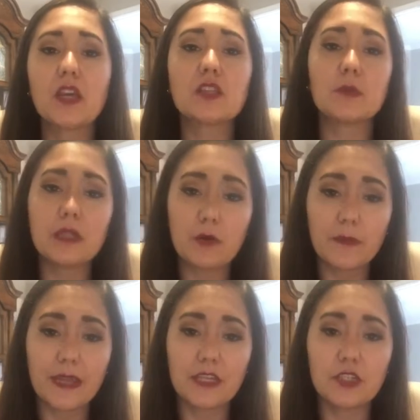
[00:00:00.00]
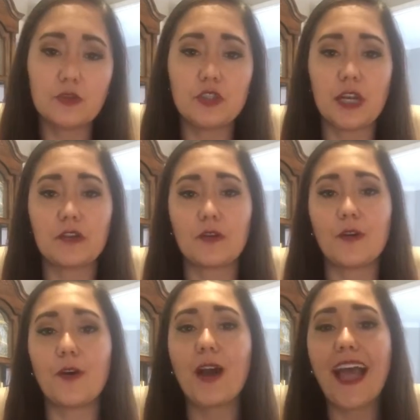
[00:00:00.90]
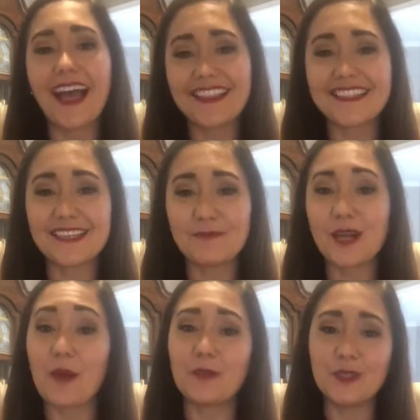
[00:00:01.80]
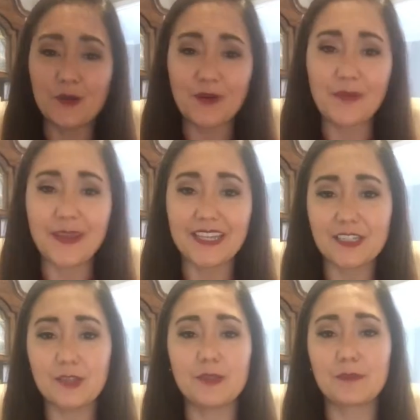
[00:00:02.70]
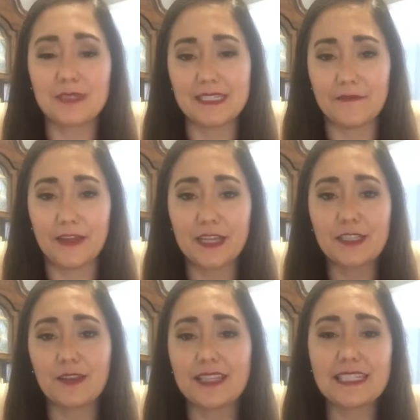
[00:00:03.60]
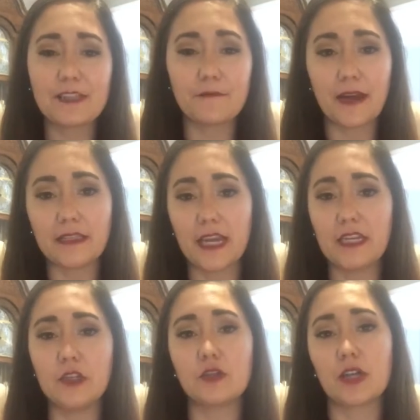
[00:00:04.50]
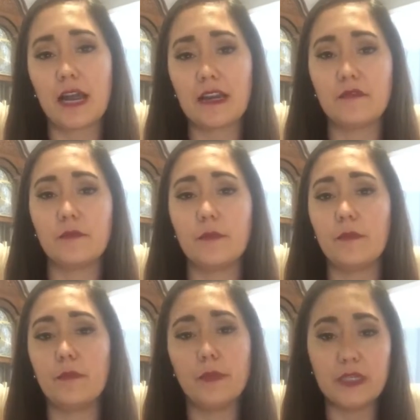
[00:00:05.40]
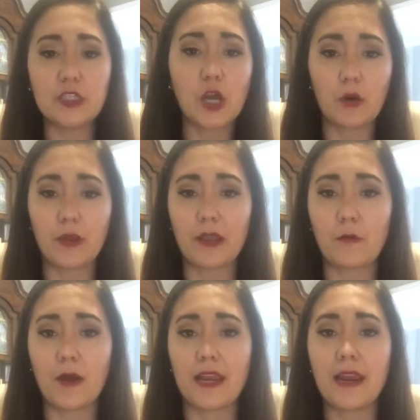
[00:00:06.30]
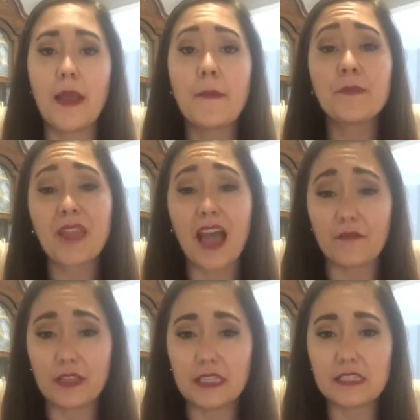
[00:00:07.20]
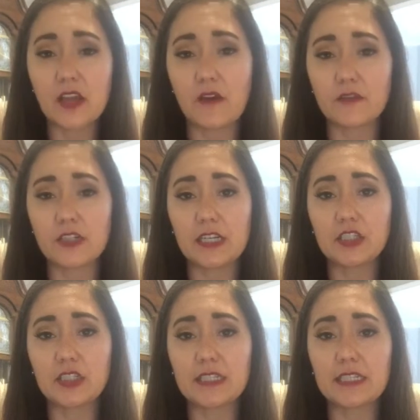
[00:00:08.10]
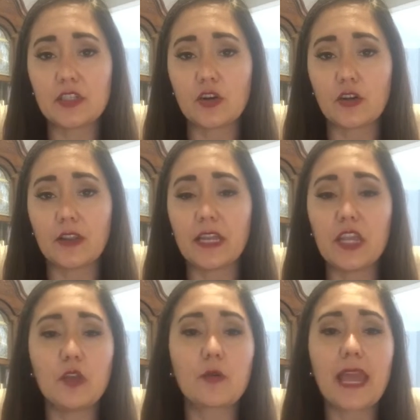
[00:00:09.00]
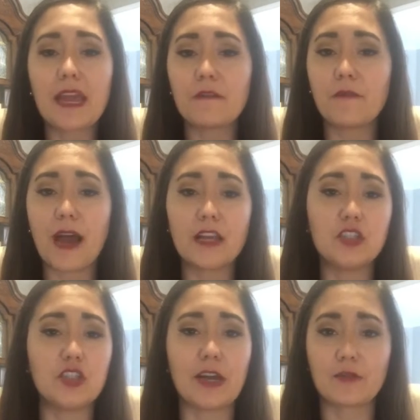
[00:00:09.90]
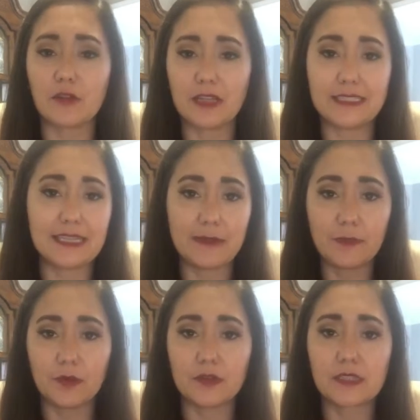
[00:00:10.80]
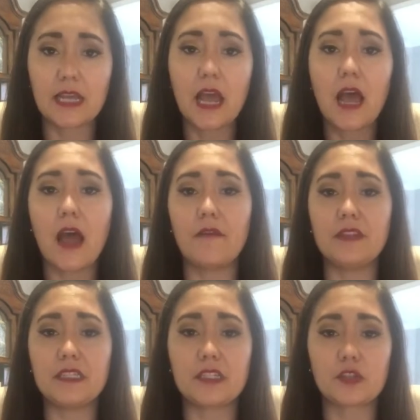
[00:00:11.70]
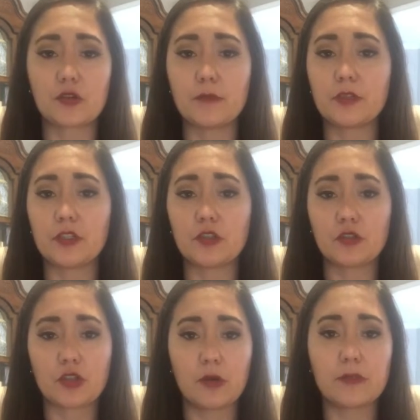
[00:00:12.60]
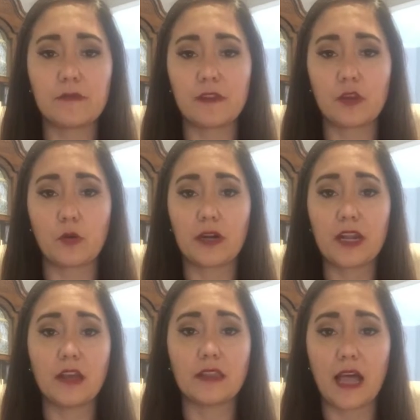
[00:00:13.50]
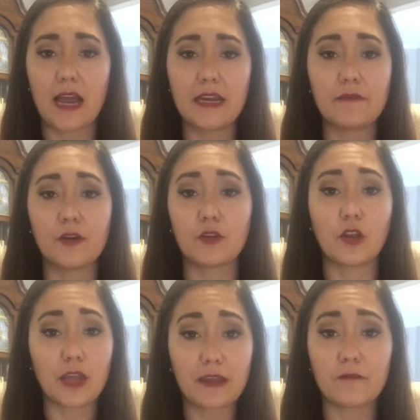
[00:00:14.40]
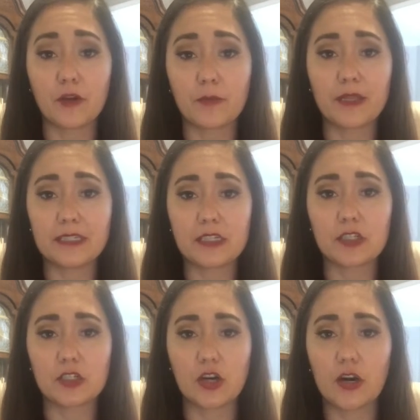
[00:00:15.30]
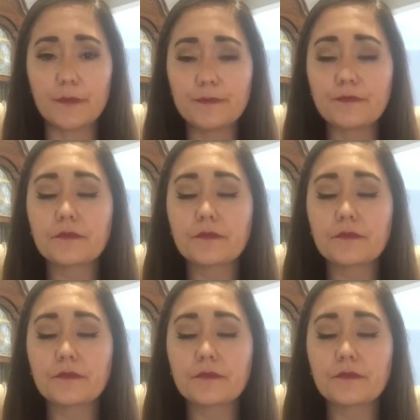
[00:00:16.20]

So we don't want to make it too general. At the same time, we don't want to make it too specific. So that's the fine line you should kind of be towing when having these conversations internally. You can find general examples of these descriptions or scopes of authority online if you're looking for a place to start.